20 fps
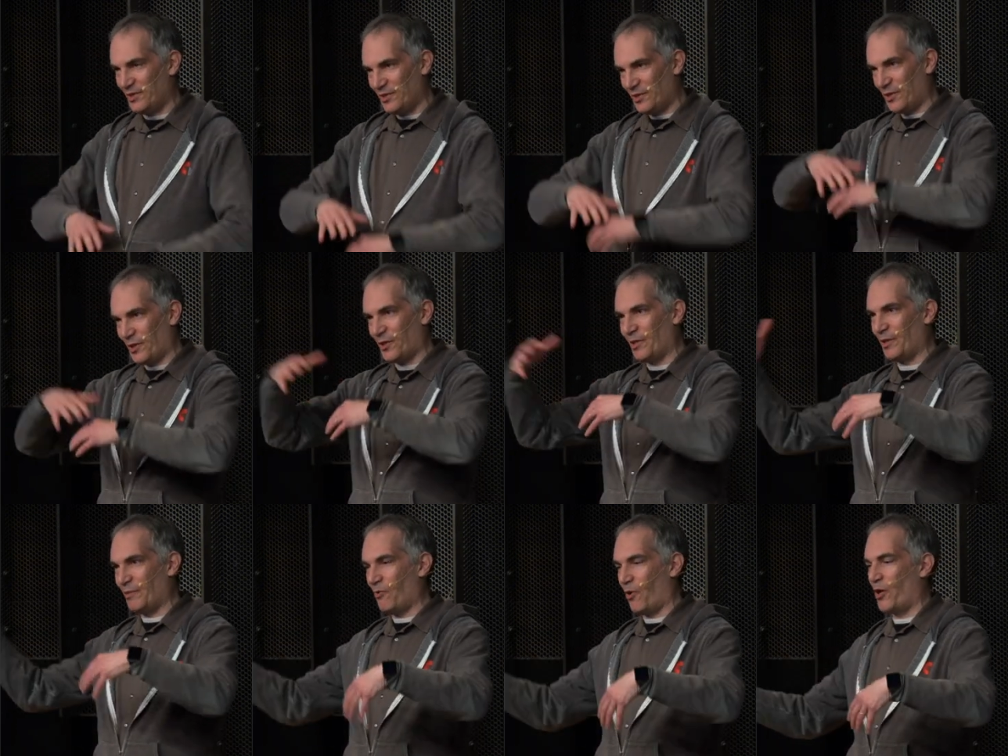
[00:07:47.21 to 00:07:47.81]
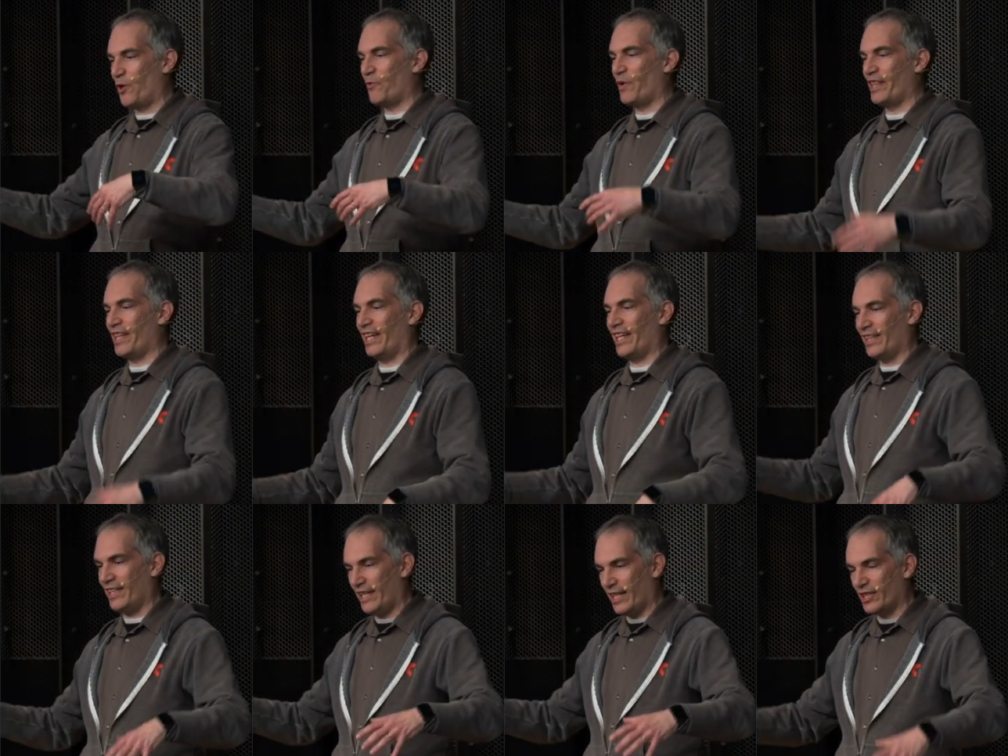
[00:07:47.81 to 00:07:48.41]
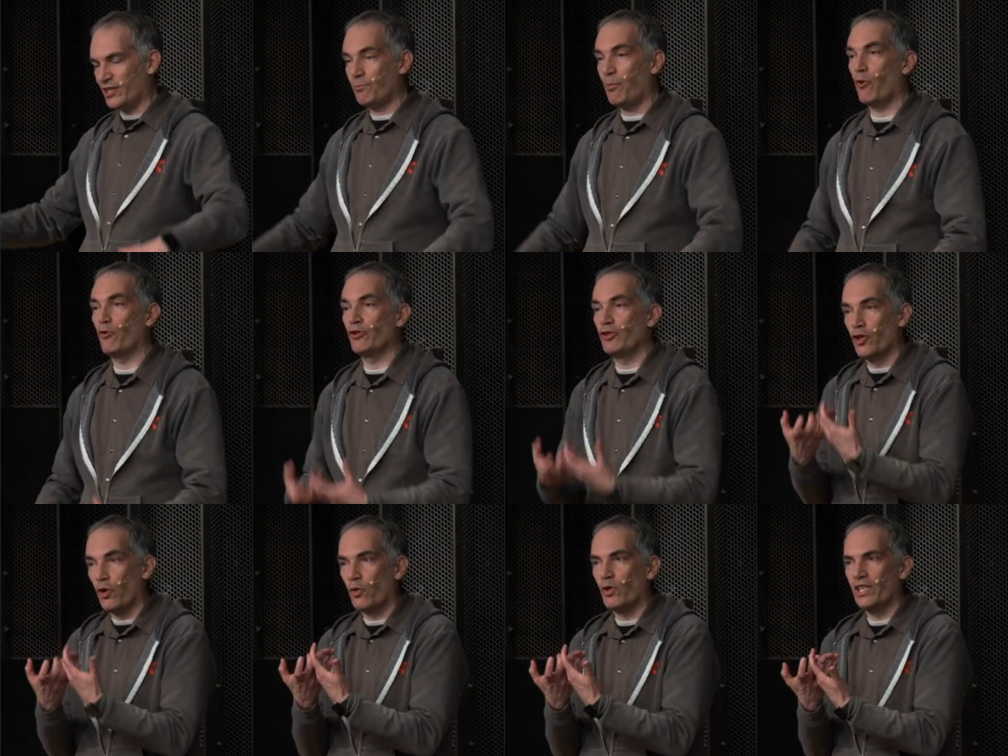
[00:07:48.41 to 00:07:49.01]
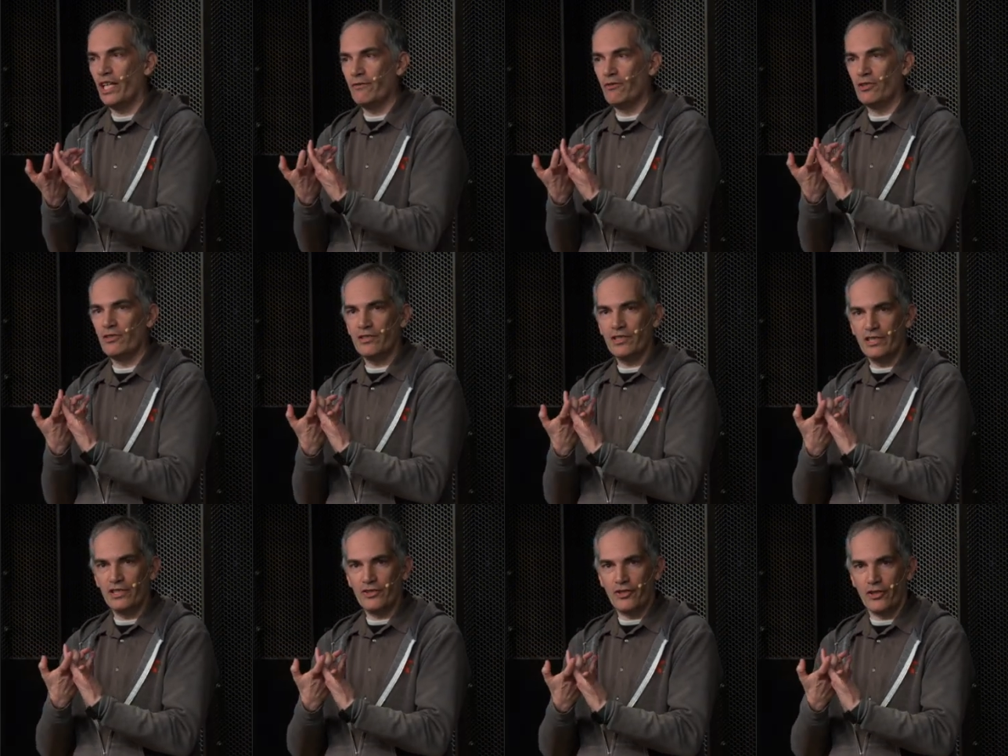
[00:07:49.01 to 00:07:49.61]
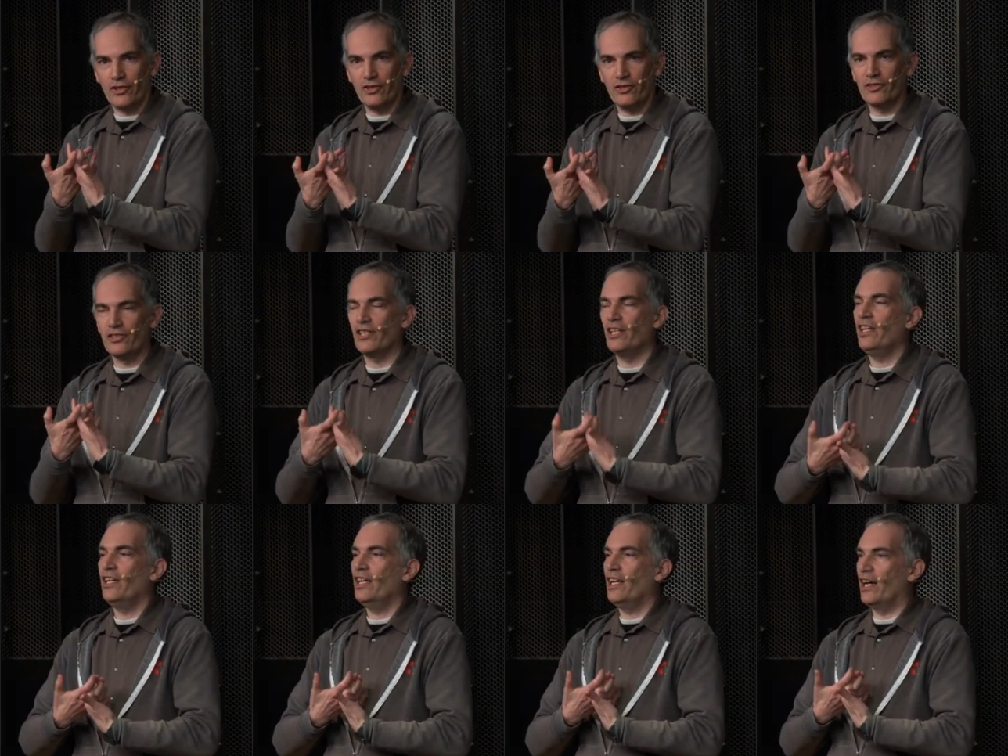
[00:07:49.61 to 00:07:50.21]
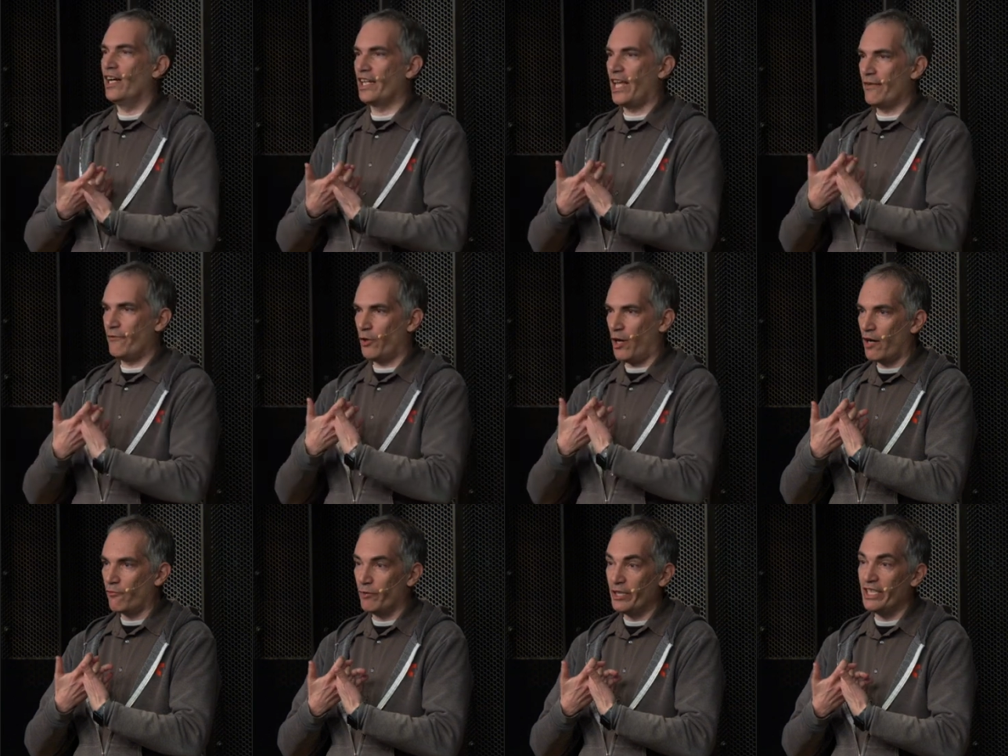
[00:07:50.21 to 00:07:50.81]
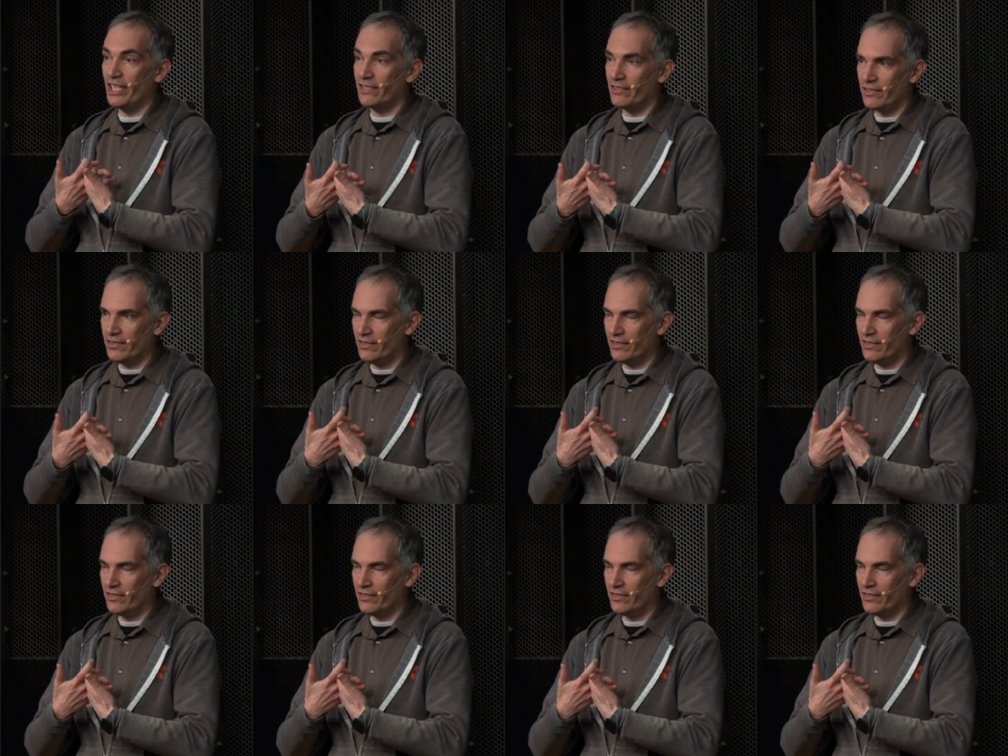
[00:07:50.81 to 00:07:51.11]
turning point where they exposed lower level internals, gave you a really